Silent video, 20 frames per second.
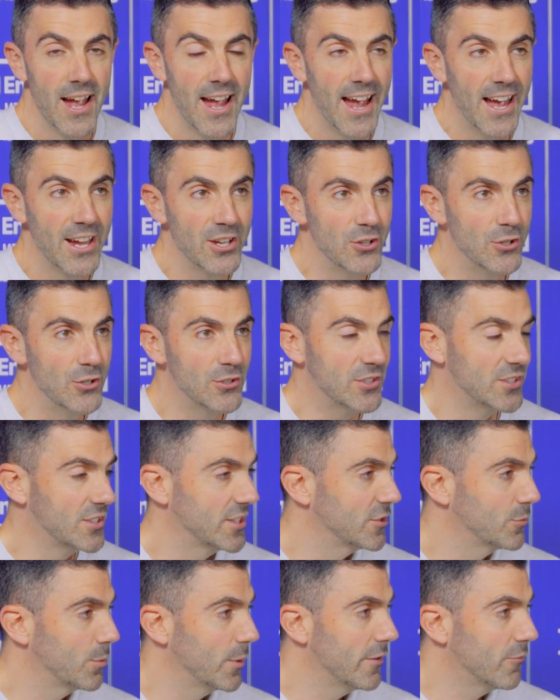our users
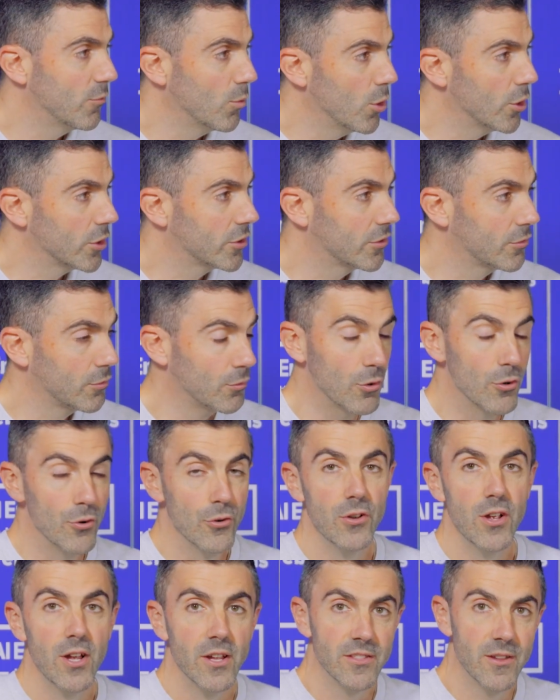as we've worked
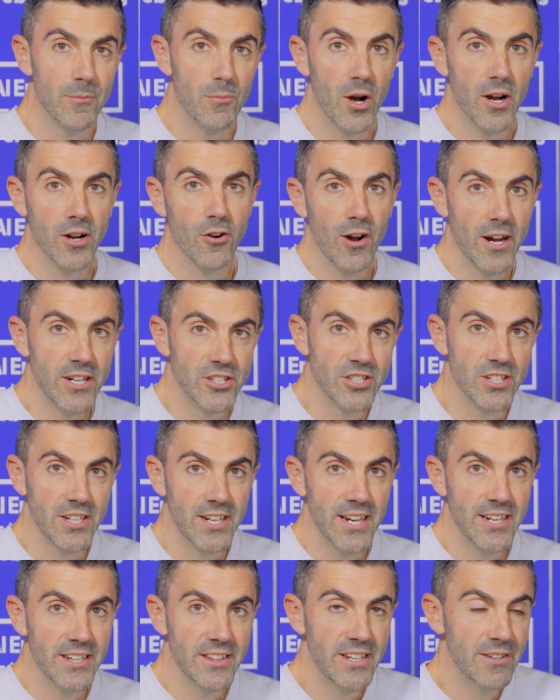through the migration and
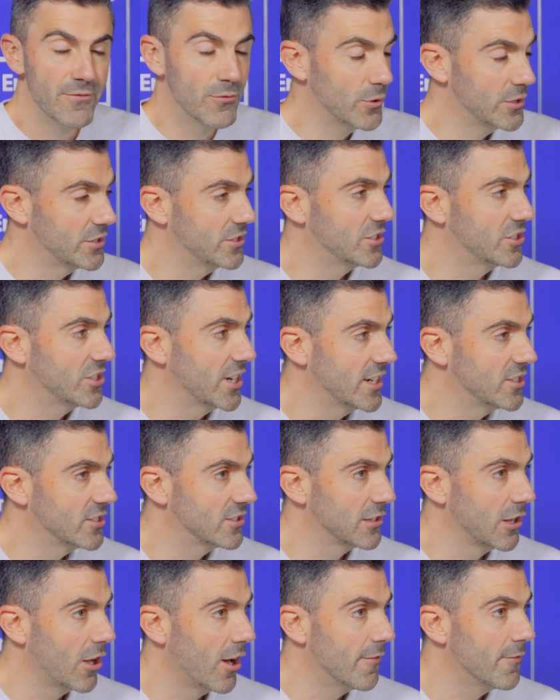getting the invoices
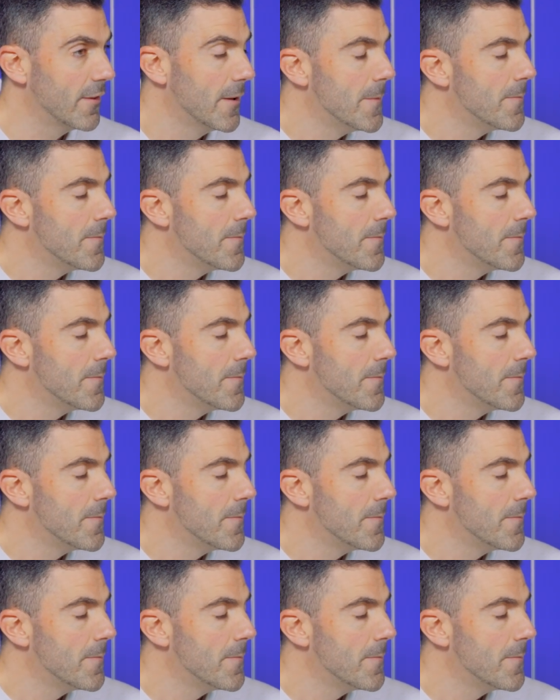changes live.